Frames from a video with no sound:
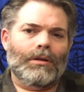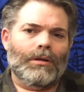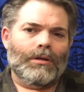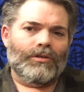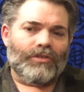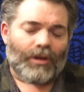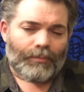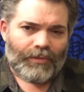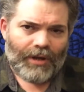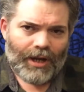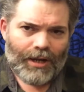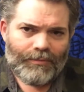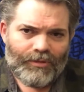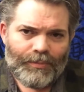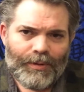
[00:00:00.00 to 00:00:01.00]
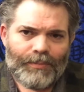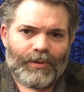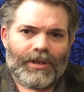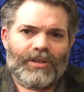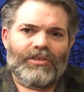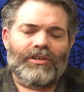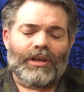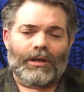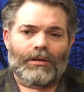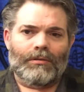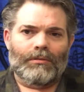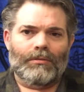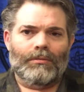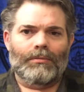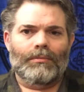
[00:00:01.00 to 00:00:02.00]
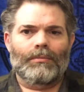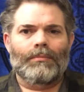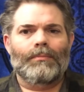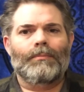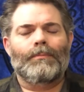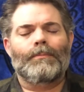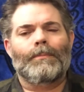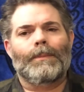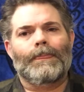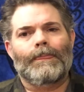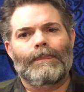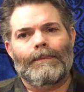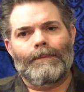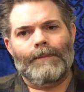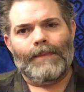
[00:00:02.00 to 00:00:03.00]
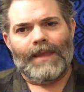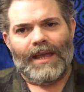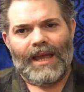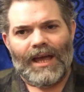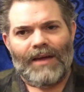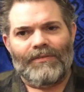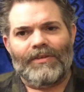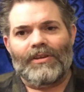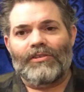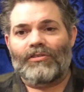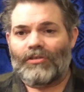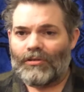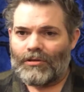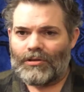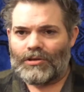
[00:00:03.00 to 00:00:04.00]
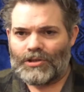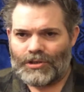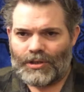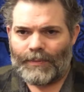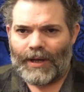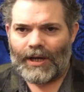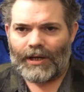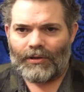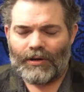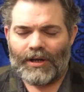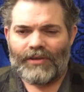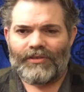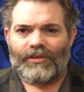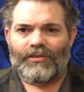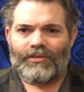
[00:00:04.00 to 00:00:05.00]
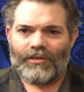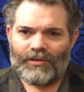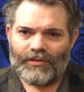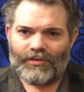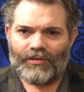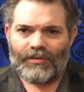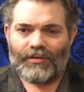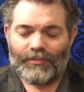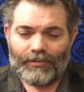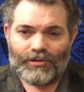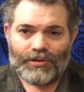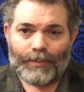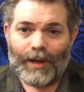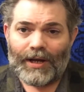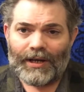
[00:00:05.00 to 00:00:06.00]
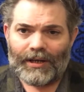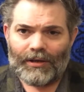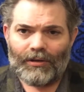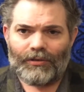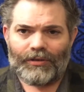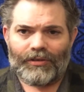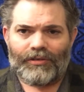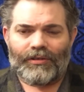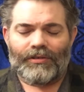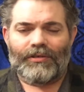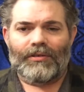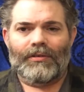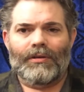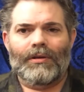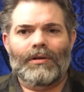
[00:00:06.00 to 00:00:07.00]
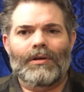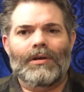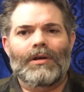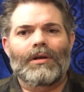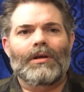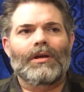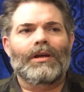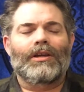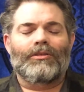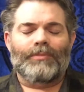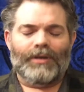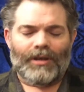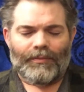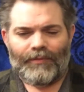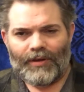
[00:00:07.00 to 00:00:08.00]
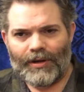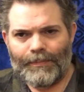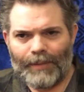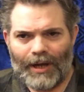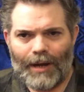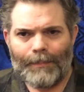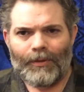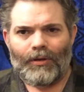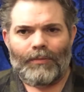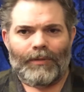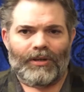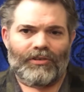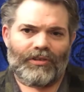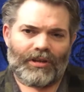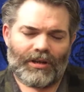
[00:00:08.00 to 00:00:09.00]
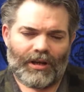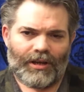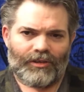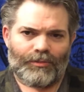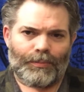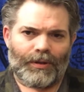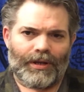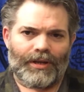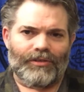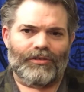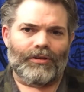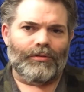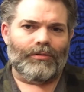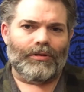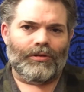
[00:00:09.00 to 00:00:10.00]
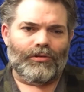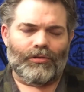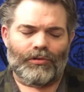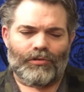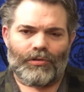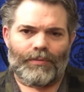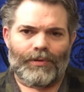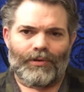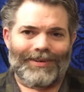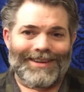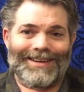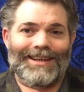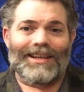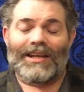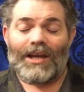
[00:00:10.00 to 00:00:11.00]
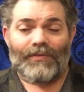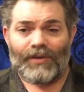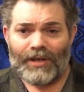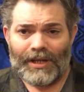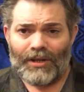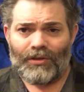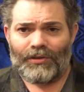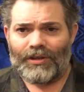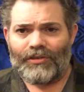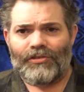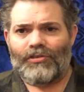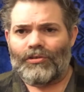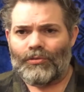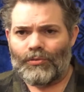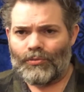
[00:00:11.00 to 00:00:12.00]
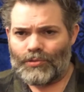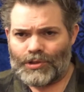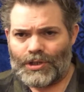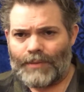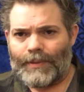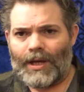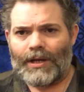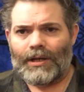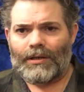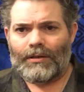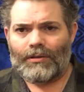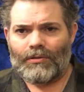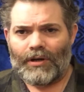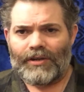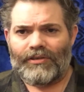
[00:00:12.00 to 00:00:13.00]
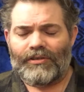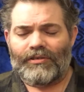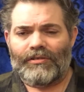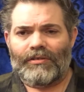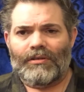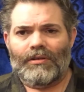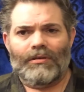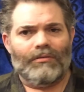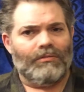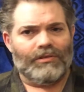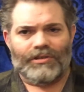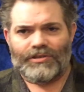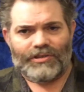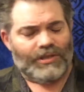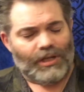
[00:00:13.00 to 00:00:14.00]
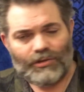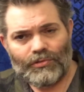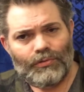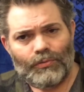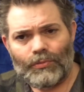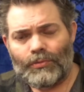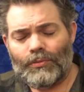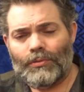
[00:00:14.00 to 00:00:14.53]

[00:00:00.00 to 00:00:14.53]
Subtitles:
Sometimes people get sick. They have these shamanic crises, these shamanic illnesses. And it's become very popular amongst the cosplays to attribute any and every illness to shamanic crisis, which is not true.